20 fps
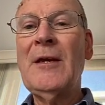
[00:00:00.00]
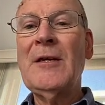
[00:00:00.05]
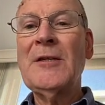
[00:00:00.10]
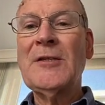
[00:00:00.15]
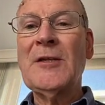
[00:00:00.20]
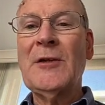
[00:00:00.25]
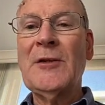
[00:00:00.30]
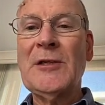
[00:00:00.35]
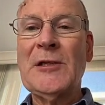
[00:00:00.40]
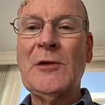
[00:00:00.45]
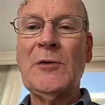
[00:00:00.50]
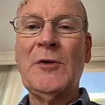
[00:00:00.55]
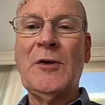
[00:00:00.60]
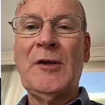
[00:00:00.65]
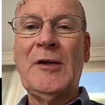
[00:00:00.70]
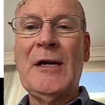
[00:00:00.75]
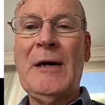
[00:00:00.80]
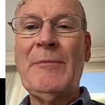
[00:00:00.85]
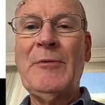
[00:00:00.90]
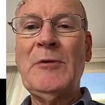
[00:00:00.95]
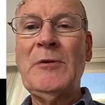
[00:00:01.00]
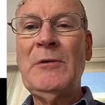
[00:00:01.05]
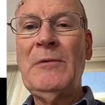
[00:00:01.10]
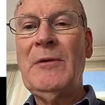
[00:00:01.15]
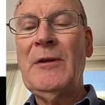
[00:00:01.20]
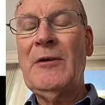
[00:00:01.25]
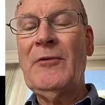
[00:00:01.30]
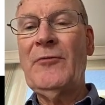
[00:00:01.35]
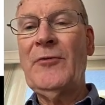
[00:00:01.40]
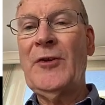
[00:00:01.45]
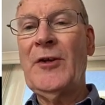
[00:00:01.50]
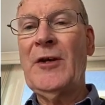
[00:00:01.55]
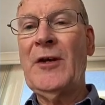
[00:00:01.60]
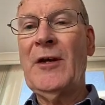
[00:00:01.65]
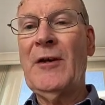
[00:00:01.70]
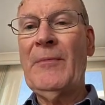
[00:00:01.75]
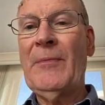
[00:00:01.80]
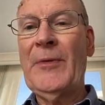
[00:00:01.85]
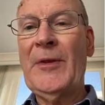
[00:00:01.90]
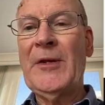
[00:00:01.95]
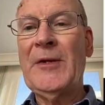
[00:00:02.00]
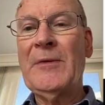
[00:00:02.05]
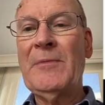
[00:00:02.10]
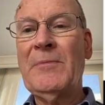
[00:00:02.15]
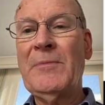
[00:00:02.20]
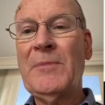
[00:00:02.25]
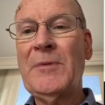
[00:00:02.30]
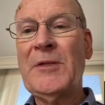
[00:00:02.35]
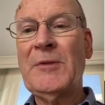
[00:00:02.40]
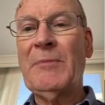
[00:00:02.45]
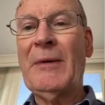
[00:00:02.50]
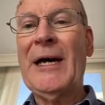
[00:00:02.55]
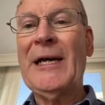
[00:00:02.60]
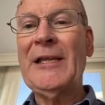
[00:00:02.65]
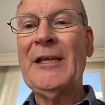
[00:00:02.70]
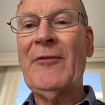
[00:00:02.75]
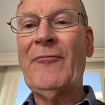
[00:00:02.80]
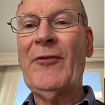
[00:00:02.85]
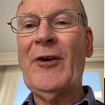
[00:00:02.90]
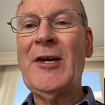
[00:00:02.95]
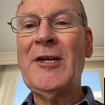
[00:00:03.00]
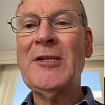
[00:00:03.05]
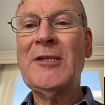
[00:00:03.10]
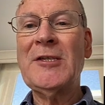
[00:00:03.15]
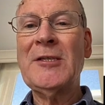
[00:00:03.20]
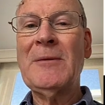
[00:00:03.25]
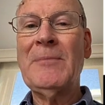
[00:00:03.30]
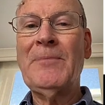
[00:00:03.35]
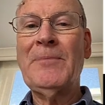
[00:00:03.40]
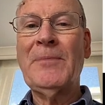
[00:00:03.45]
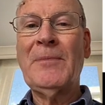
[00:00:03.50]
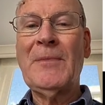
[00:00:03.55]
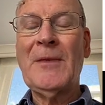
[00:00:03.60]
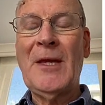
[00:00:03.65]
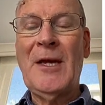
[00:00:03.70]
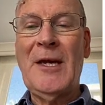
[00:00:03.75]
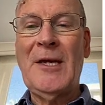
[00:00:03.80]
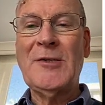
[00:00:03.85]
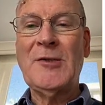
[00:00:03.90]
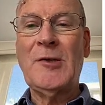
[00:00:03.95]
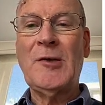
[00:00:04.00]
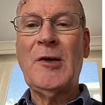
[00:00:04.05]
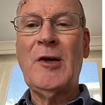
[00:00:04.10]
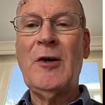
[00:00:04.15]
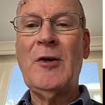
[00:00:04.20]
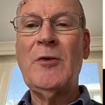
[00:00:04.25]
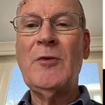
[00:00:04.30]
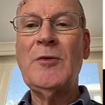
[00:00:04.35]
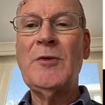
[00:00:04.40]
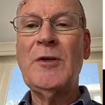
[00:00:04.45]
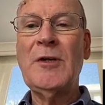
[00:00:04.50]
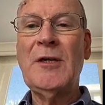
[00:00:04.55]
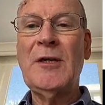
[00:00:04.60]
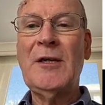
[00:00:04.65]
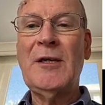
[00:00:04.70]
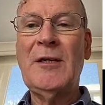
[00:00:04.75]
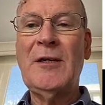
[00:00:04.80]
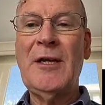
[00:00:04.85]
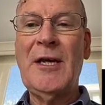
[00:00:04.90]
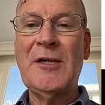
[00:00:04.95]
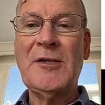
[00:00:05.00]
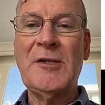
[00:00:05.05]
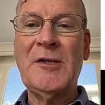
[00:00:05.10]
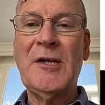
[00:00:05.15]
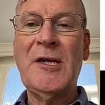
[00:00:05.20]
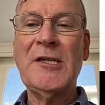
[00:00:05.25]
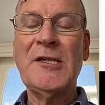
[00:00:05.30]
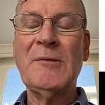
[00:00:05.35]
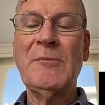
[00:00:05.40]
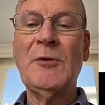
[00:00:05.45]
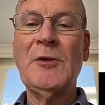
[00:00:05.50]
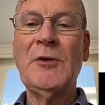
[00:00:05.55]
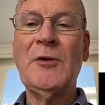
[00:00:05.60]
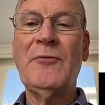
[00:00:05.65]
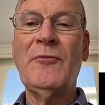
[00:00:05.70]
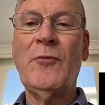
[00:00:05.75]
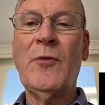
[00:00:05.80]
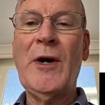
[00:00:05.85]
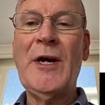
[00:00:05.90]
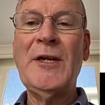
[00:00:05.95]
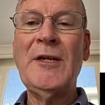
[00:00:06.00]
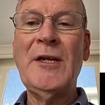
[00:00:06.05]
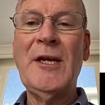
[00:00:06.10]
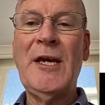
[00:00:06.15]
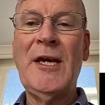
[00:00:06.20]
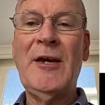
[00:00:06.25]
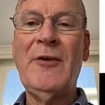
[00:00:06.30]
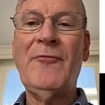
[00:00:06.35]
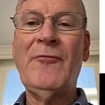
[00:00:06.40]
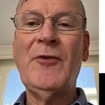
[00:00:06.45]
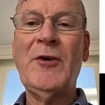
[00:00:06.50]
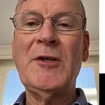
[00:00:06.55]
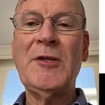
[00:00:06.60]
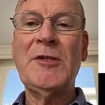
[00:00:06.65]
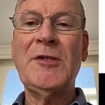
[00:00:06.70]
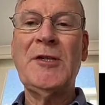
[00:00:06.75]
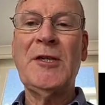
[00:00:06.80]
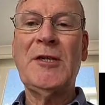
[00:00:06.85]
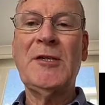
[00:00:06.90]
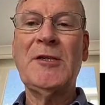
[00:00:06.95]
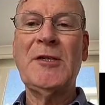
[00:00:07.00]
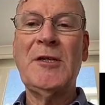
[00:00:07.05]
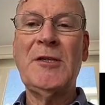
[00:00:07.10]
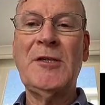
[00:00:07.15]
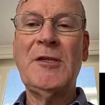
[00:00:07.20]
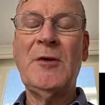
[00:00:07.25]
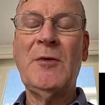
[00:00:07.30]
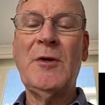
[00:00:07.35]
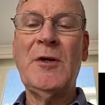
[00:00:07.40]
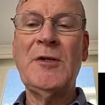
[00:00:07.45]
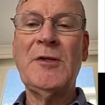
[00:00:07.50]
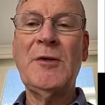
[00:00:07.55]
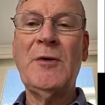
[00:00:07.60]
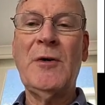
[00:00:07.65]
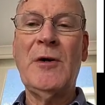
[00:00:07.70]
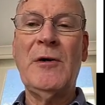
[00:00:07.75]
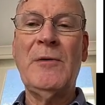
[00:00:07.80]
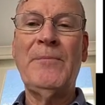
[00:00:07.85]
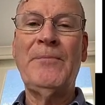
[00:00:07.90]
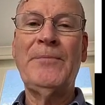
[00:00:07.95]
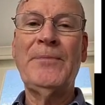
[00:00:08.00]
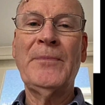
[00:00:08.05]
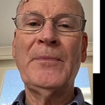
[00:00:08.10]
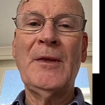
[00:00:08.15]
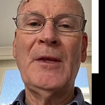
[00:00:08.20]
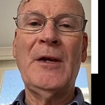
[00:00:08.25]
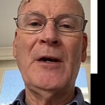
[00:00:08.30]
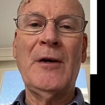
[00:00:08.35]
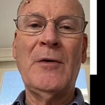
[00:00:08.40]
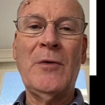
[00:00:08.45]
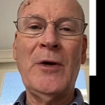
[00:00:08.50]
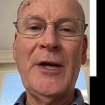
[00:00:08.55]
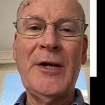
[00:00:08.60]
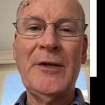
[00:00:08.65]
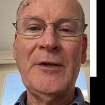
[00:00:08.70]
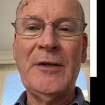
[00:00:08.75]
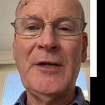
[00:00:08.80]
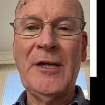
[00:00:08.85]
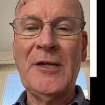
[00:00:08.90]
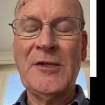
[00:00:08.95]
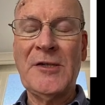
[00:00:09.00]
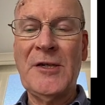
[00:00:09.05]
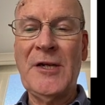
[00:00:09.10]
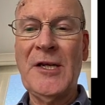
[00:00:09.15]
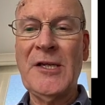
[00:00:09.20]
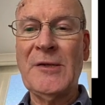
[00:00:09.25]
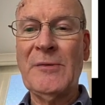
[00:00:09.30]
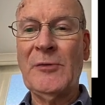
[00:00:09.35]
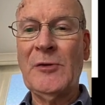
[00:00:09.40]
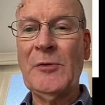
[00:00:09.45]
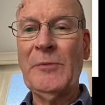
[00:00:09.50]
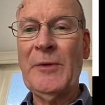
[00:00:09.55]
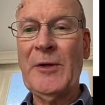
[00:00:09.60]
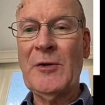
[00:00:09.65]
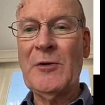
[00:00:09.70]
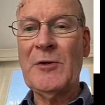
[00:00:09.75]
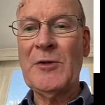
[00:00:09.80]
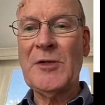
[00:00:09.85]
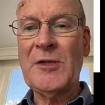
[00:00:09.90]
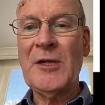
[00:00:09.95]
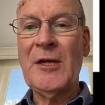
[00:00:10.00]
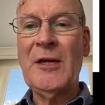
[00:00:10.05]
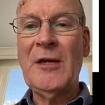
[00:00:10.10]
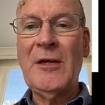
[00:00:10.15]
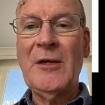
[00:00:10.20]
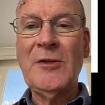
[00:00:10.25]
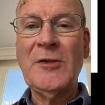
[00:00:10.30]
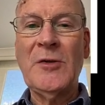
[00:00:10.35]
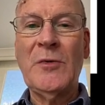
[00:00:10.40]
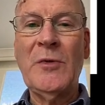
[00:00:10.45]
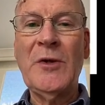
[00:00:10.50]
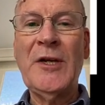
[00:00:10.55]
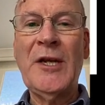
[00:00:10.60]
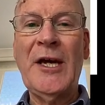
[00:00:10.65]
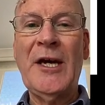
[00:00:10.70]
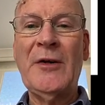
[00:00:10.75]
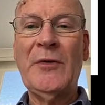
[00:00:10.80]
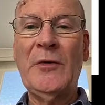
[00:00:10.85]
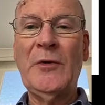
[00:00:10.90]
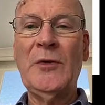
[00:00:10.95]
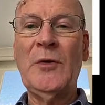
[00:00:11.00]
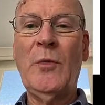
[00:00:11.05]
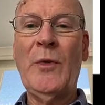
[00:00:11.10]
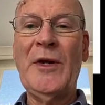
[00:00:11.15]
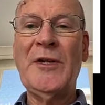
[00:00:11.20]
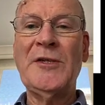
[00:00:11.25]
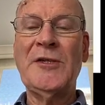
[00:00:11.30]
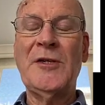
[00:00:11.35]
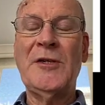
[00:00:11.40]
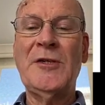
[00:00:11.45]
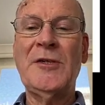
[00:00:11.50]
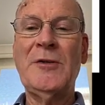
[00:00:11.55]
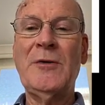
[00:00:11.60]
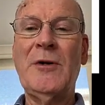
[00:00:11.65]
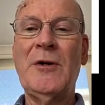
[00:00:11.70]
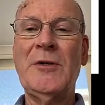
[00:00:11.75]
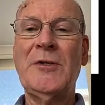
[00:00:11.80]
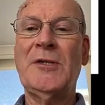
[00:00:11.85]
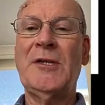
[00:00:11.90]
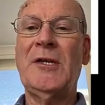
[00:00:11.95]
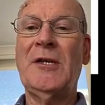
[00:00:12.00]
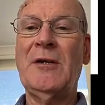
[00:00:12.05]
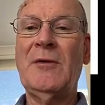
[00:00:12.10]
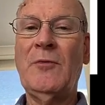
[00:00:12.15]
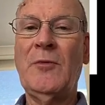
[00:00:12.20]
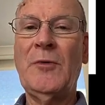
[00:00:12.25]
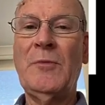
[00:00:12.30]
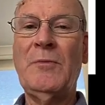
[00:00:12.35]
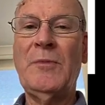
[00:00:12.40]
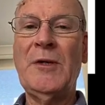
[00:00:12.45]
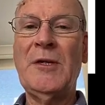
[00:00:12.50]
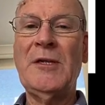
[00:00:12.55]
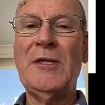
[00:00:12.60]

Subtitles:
So let's look at a couple. The smiley face has a code in hexadecimal of 1F600. Now I write it in hexadecimal because to read out all the ones and zeros there would